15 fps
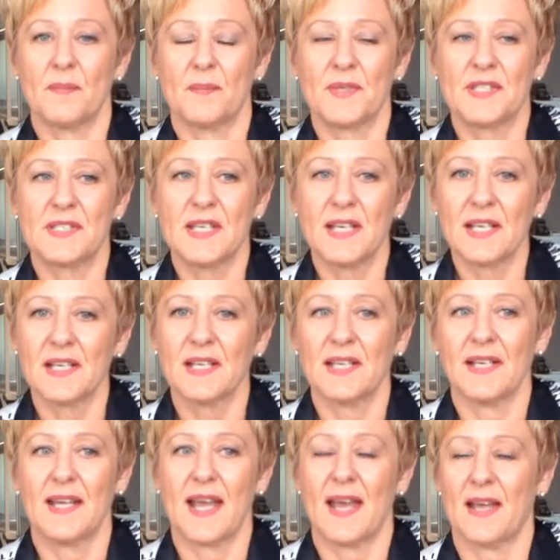
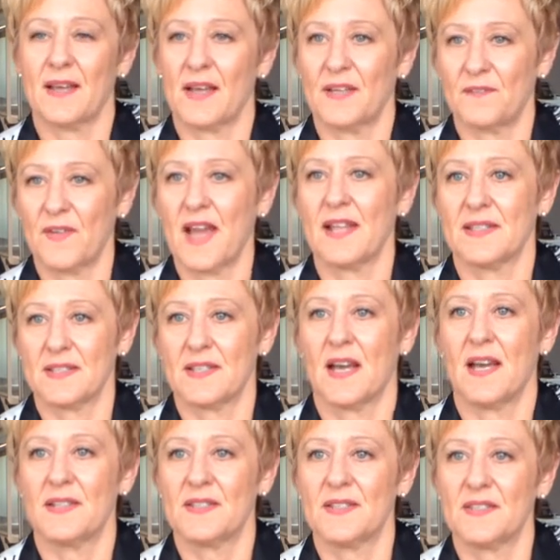particularly our advanced
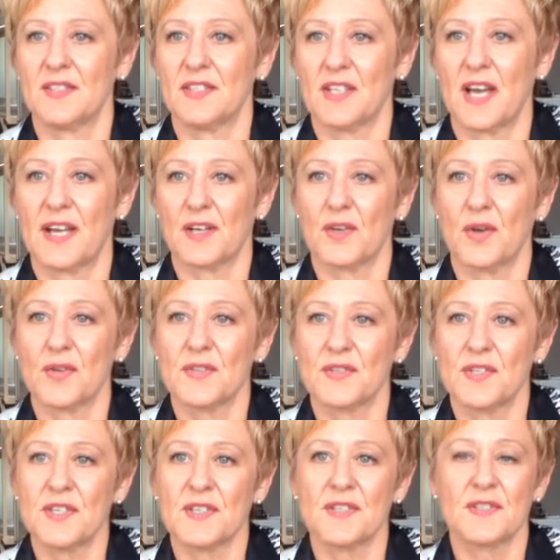sciences and
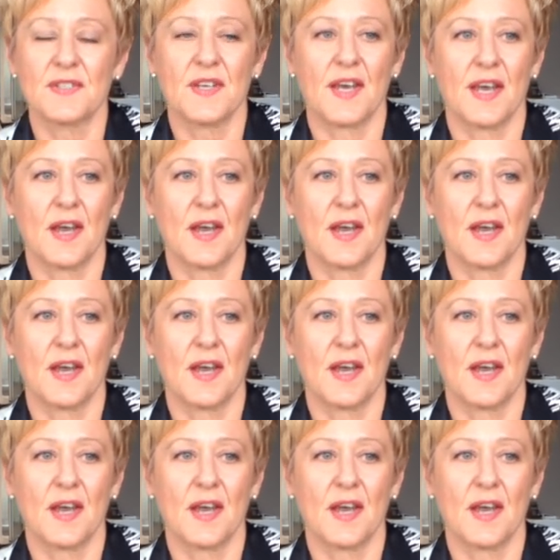diagnostics.